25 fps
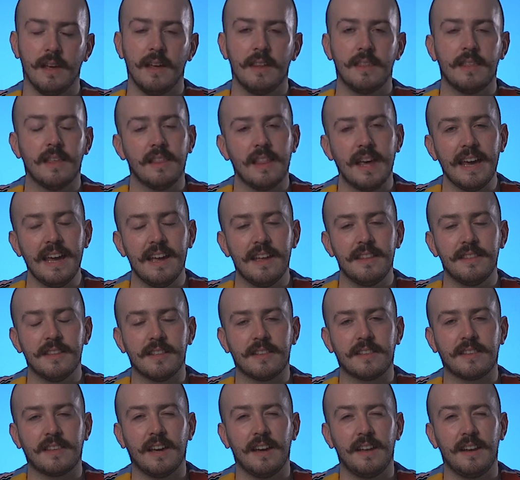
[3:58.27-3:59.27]
The light in
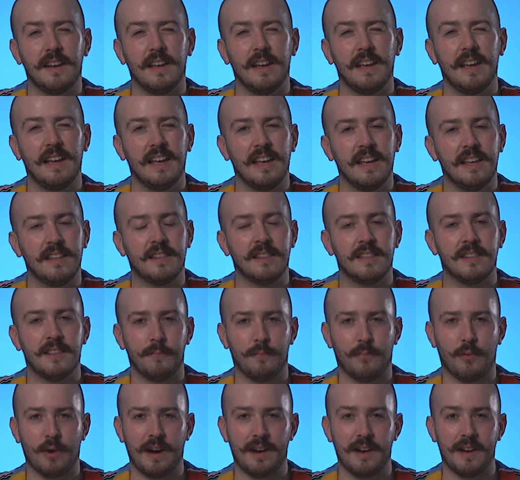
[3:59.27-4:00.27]
this kit isn't the
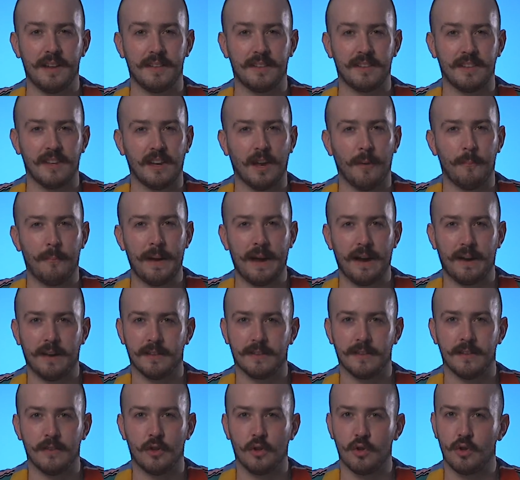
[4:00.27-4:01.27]
brightest in
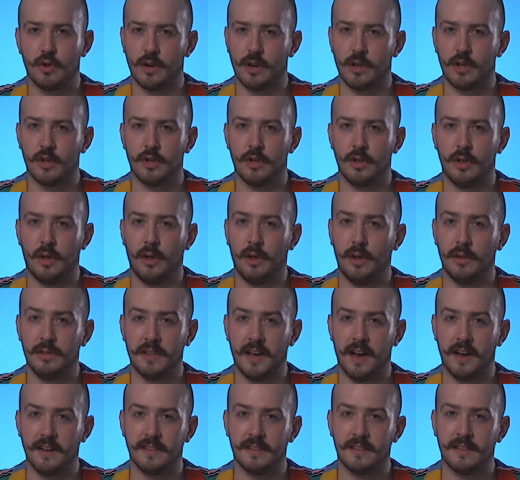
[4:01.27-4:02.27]
comparison to traditional
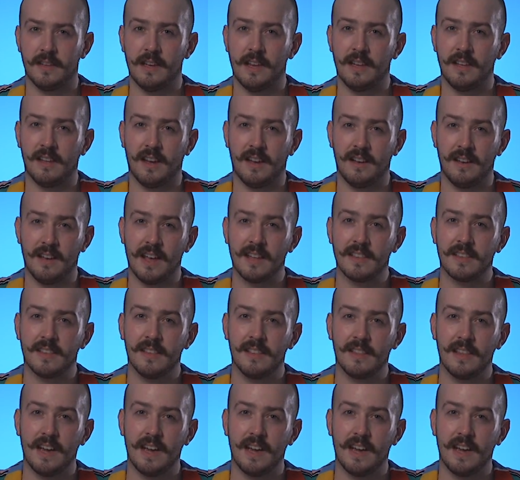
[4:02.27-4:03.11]
tungsten incandescent